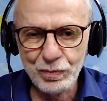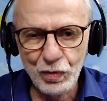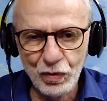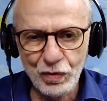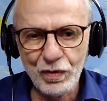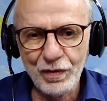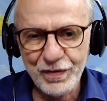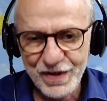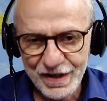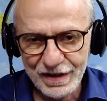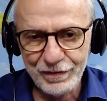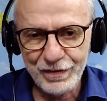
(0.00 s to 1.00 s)
more of
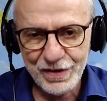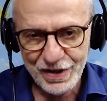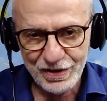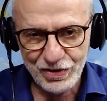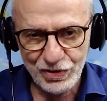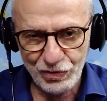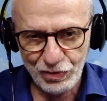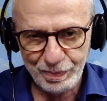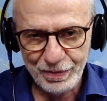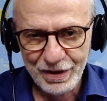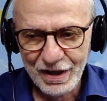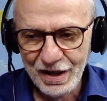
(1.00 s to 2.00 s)
self-censorship.
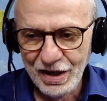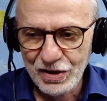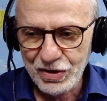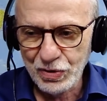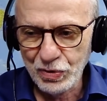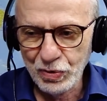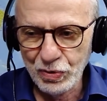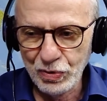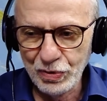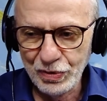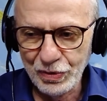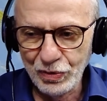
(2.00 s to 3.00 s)
So
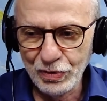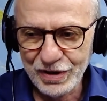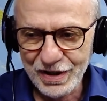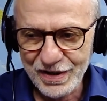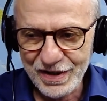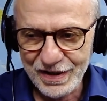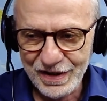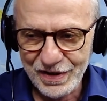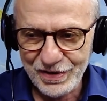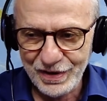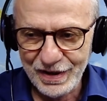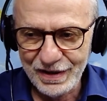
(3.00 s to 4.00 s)
audience in
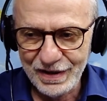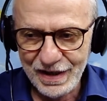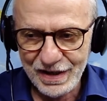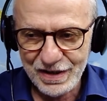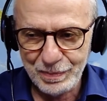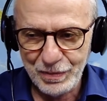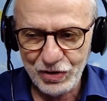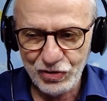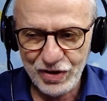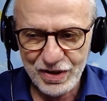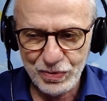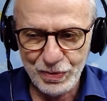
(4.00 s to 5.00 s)
Israel, as much
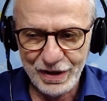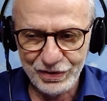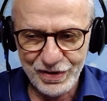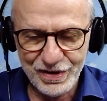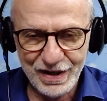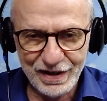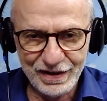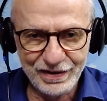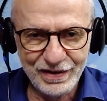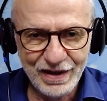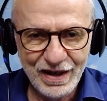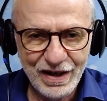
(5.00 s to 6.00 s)
as we
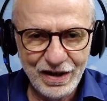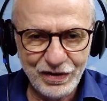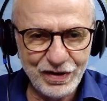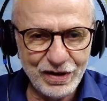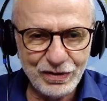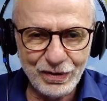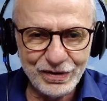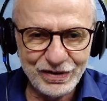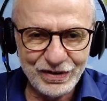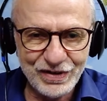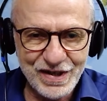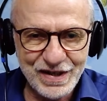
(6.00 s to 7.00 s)
understand, they don't
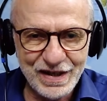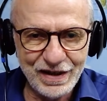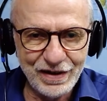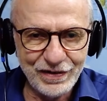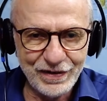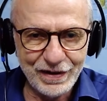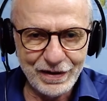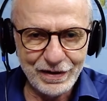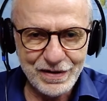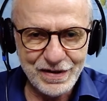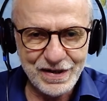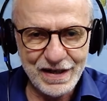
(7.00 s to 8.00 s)
see the
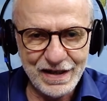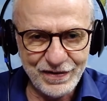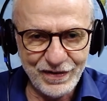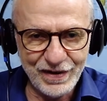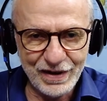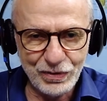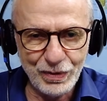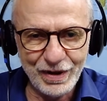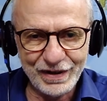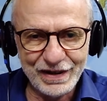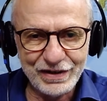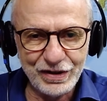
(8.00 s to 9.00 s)
scenes that we
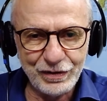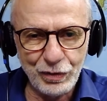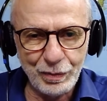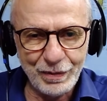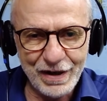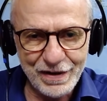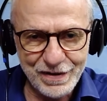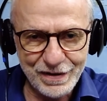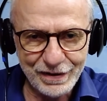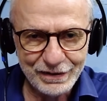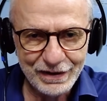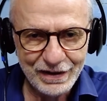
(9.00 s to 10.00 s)
are getting from
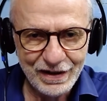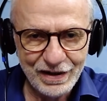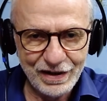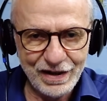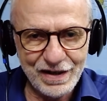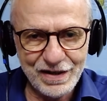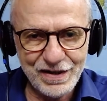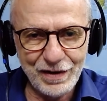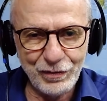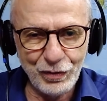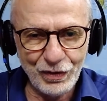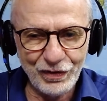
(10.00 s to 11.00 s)
Gaza. Gaza
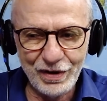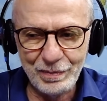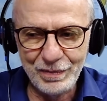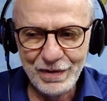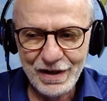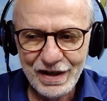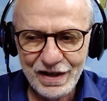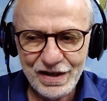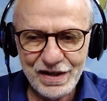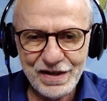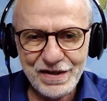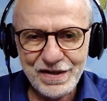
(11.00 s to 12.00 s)
for them
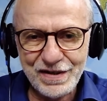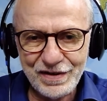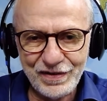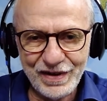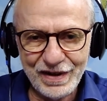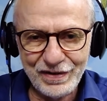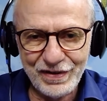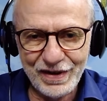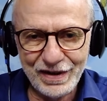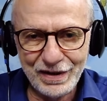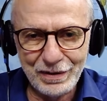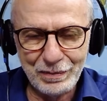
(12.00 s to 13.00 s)
is
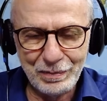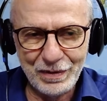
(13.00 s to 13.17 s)
the